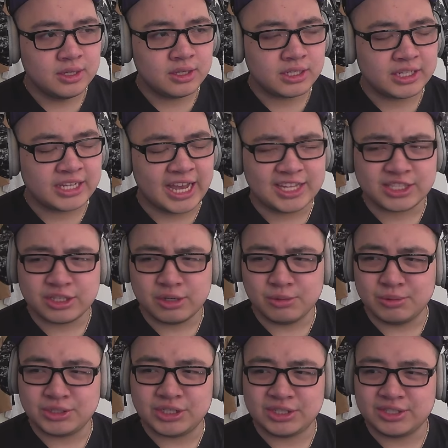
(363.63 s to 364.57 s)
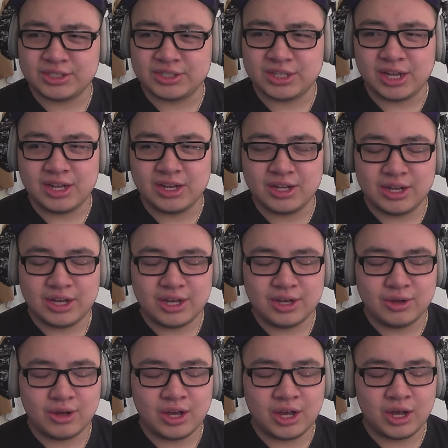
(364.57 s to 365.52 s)
Casca was just
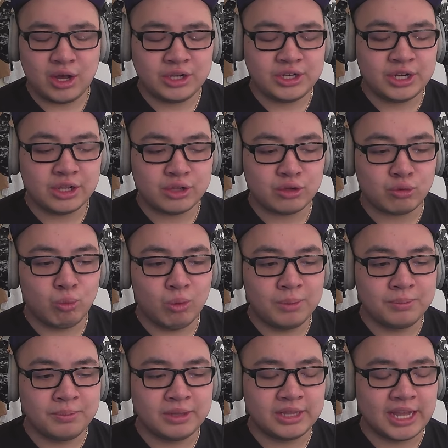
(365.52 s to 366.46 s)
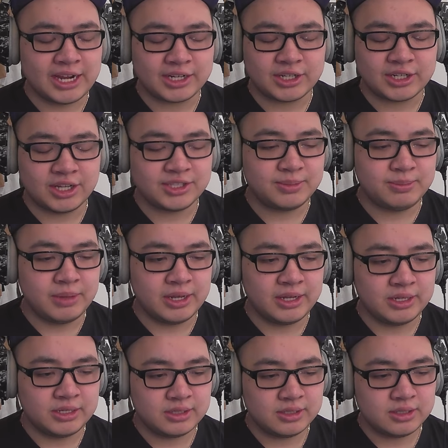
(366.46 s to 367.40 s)
another woman that Guts met.
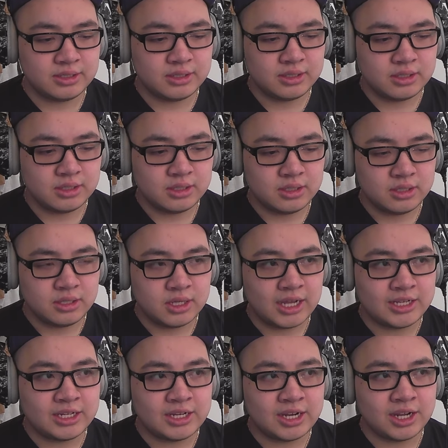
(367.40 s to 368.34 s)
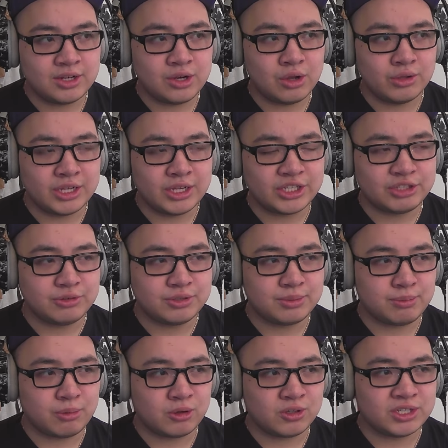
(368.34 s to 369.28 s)
I did not know that she was a
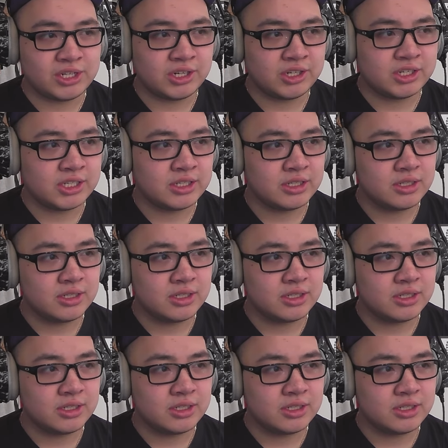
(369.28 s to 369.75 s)
mercenary.